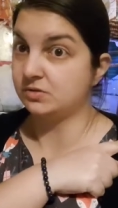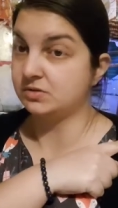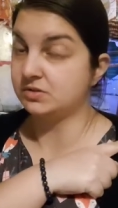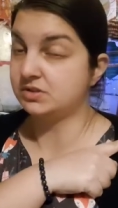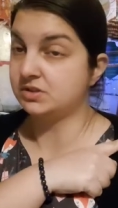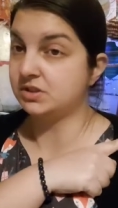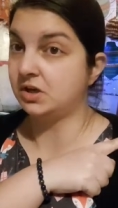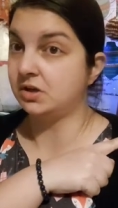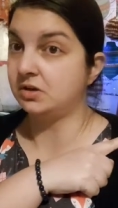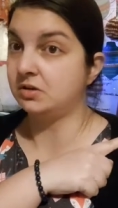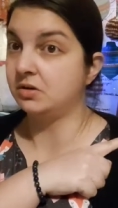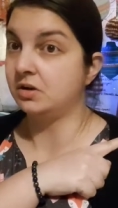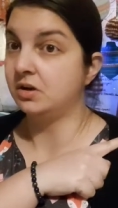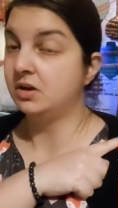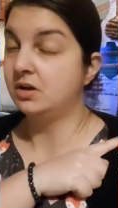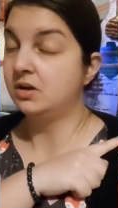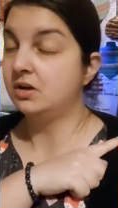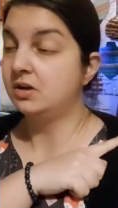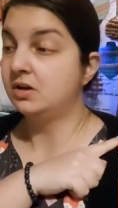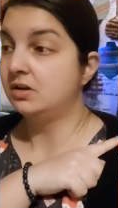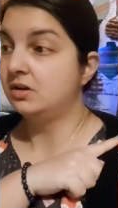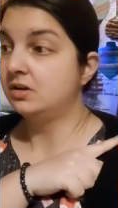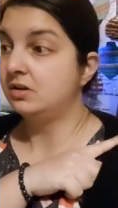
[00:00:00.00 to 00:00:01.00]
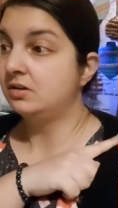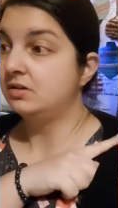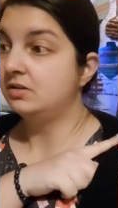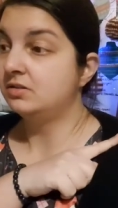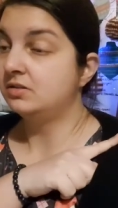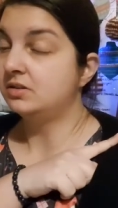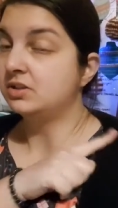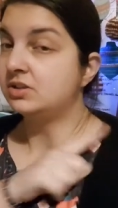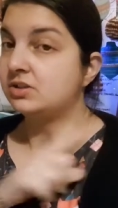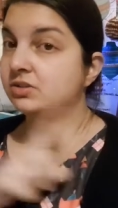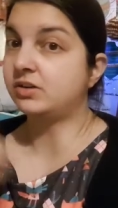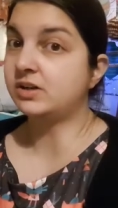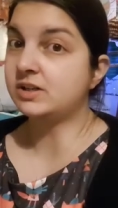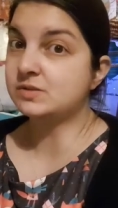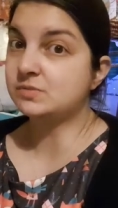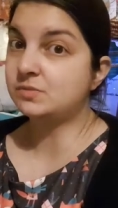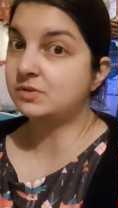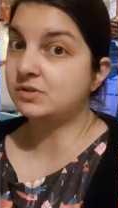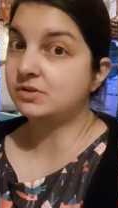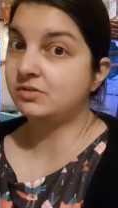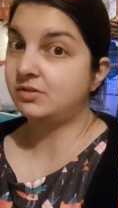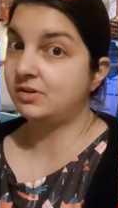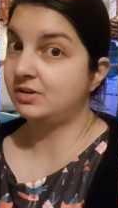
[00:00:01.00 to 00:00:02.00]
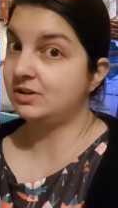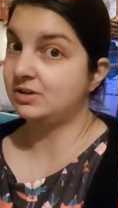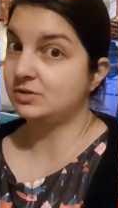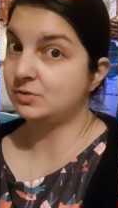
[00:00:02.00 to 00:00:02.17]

So the dice one are only